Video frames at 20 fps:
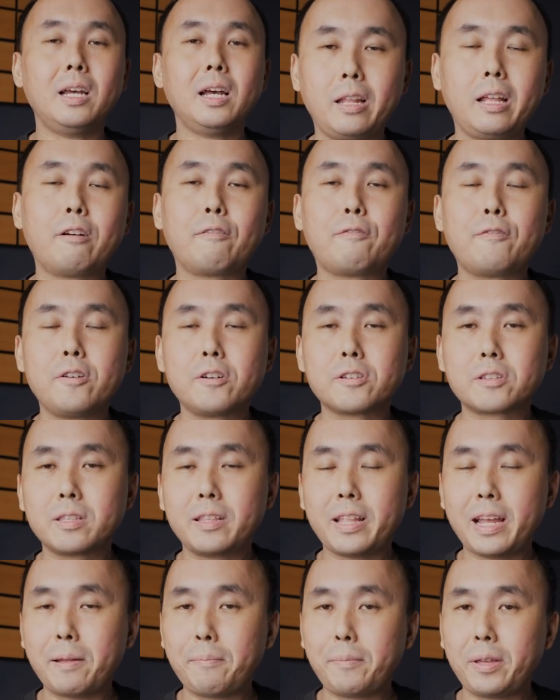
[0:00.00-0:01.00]
Now first,
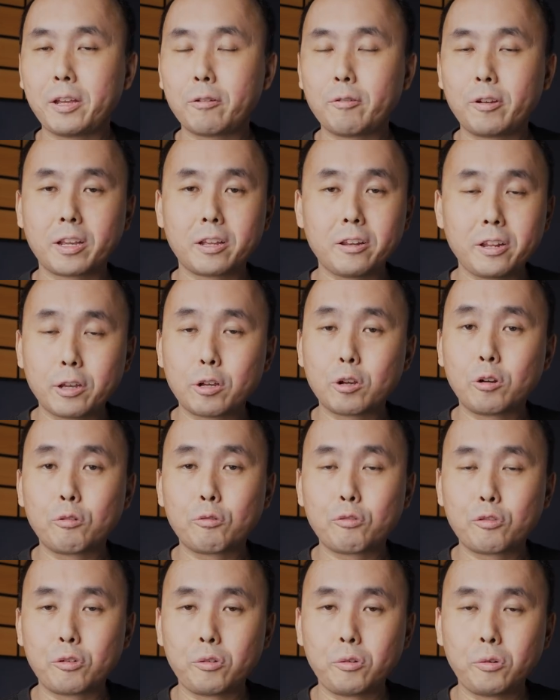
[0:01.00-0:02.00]
let me quickly go
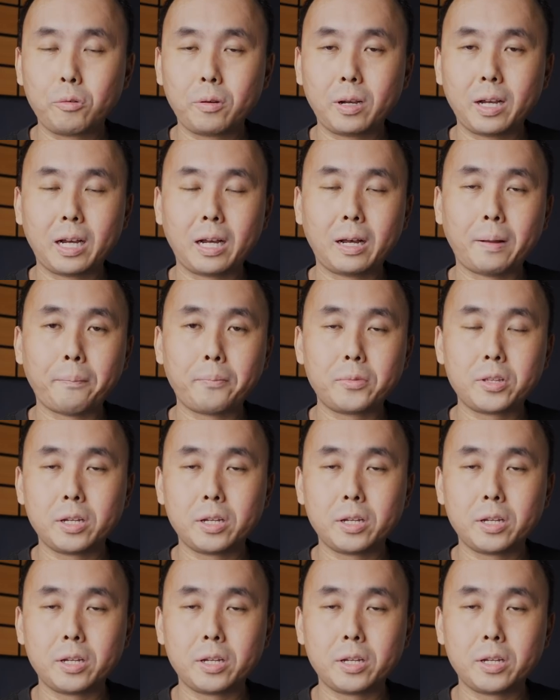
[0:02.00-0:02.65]
through um,